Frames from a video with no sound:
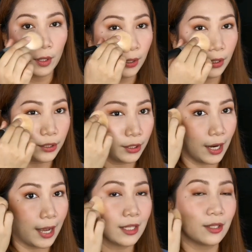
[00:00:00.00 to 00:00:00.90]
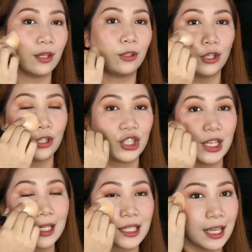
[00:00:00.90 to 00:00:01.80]
color on your eyes and your
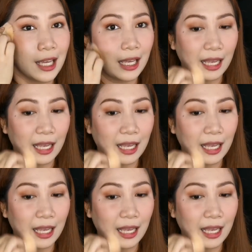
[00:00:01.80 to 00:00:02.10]
cheeks